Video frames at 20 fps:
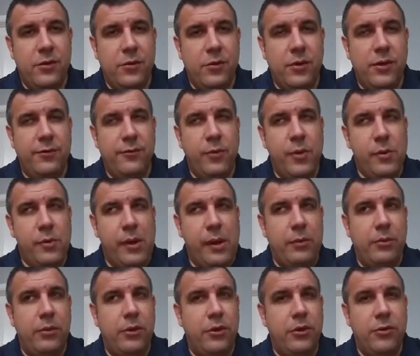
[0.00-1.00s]
What if we
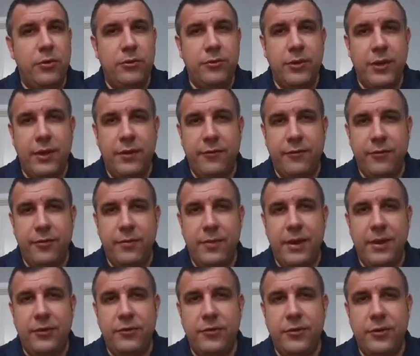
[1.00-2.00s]
were able to use that
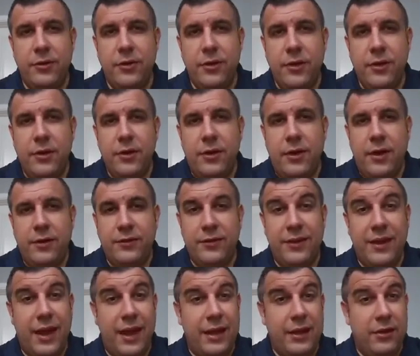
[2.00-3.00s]
information as
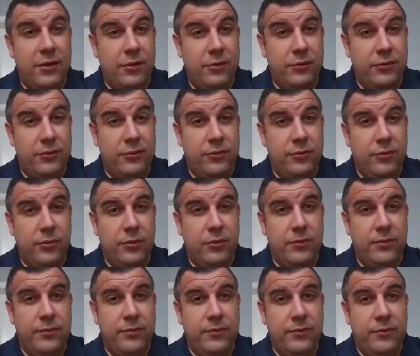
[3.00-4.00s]
a diagnosis tool
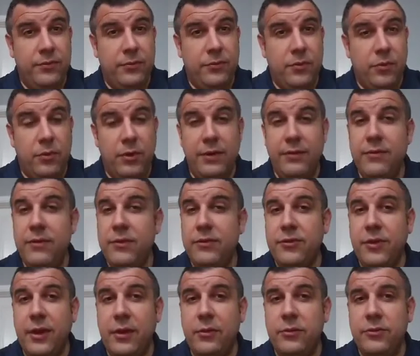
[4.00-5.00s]
or even a
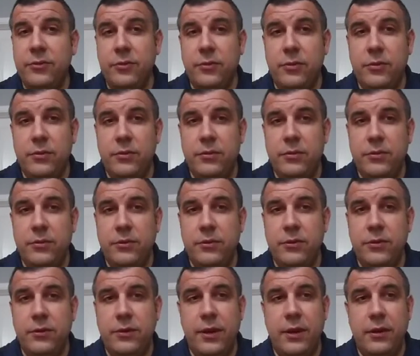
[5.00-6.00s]
sales tool?
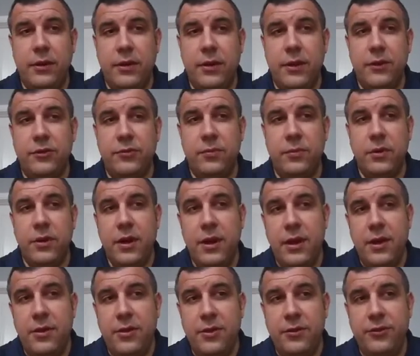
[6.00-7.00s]
To tell a customer,
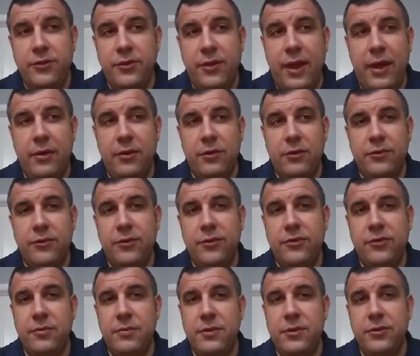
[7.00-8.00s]
this is how your
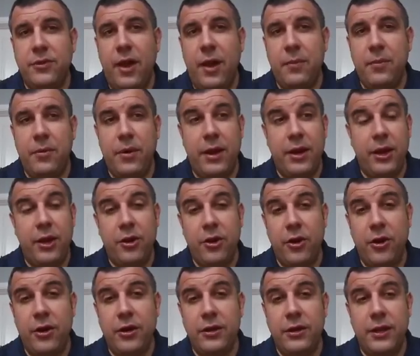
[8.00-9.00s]
system is operating
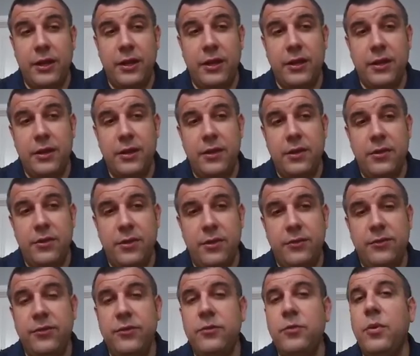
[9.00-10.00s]
currently,
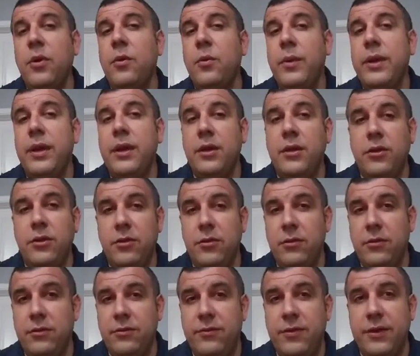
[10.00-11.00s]
this is what we can
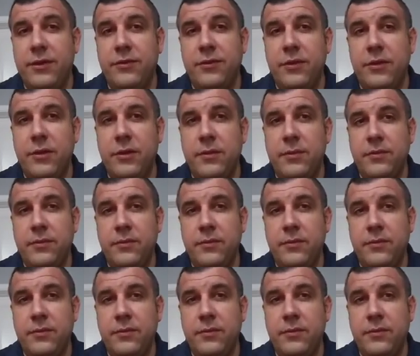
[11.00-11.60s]
do to fix it.